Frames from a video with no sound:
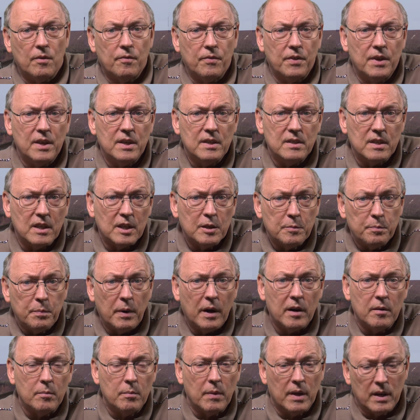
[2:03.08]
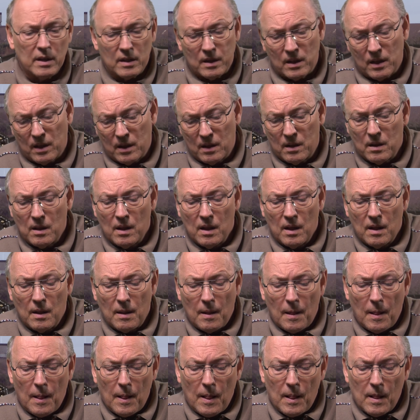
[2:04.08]
of these experimental
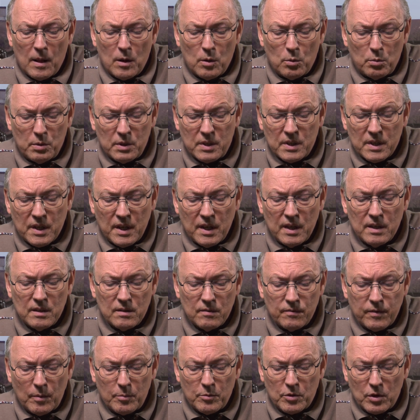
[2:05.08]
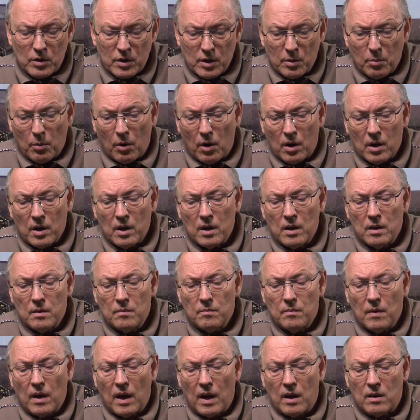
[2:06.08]
whiskies from Johnnie Walker
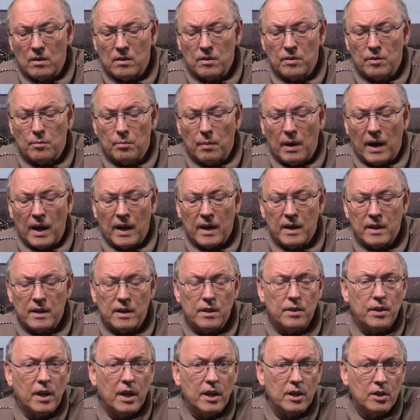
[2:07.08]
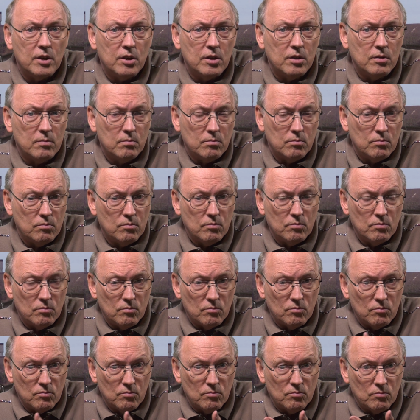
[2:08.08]
out on the market, and they
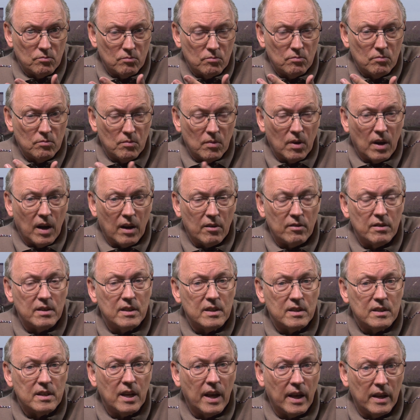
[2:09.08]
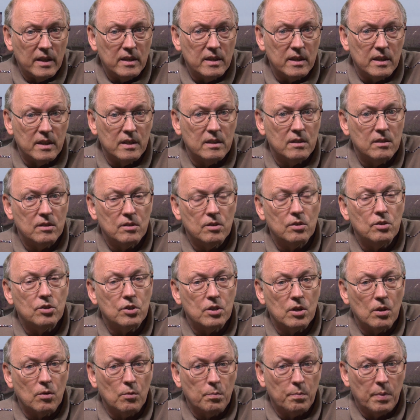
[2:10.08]
are intended to
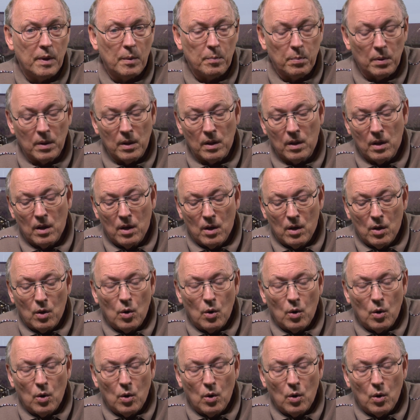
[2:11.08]
show people